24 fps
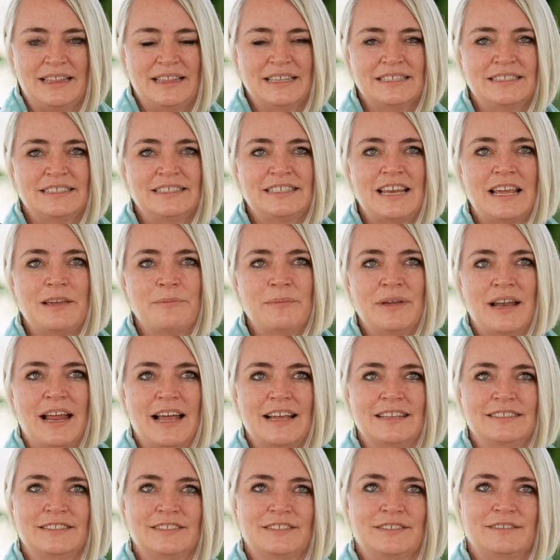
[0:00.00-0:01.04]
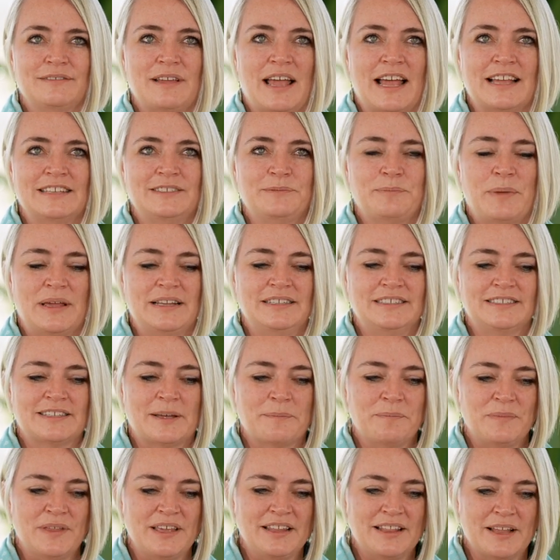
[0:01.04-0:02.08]
This statement has been
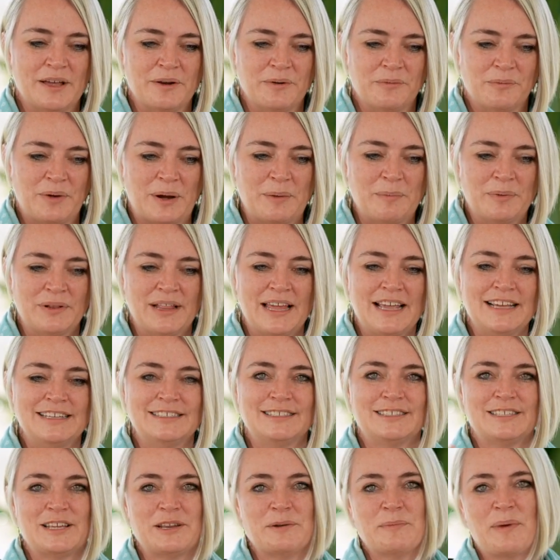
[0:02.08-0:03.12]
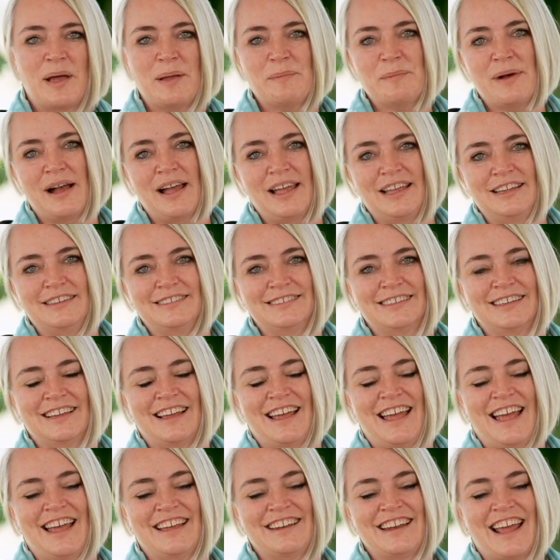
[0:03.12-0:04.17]
something that replays in my mind
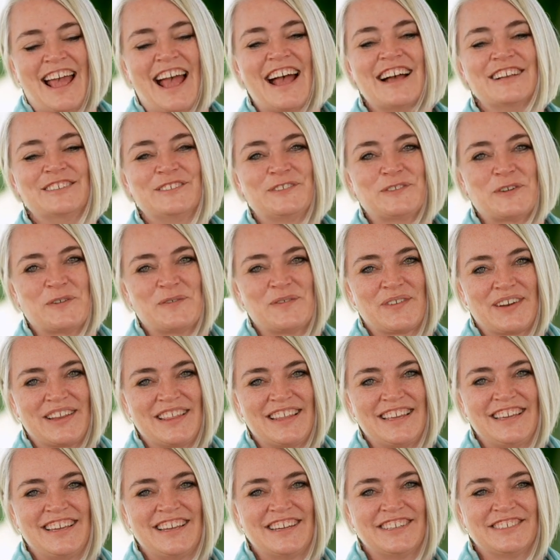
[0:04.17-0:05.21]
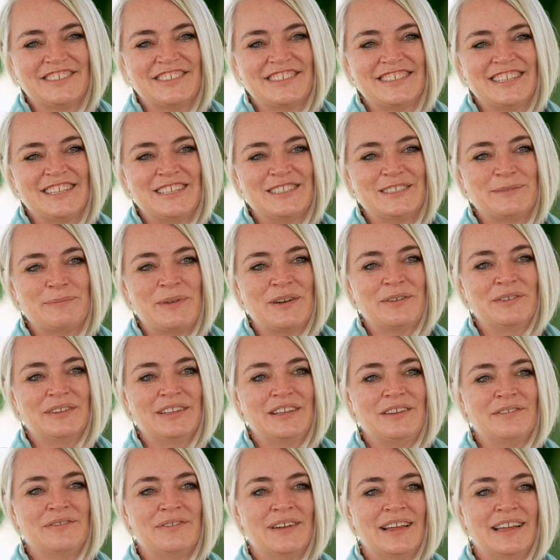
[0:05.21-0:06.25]
and has over the years, and it's been
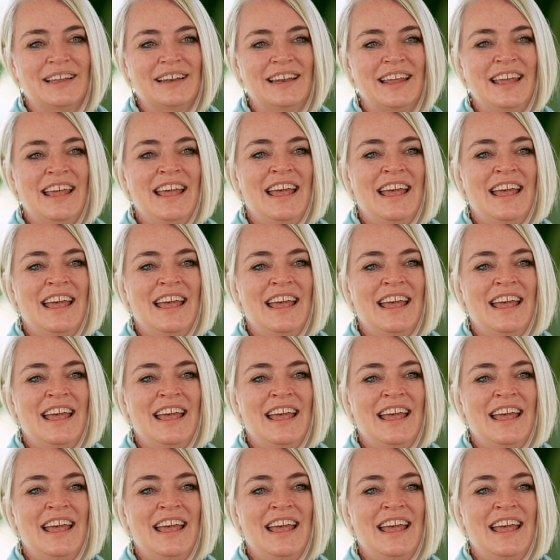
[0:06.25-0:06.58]
really fun.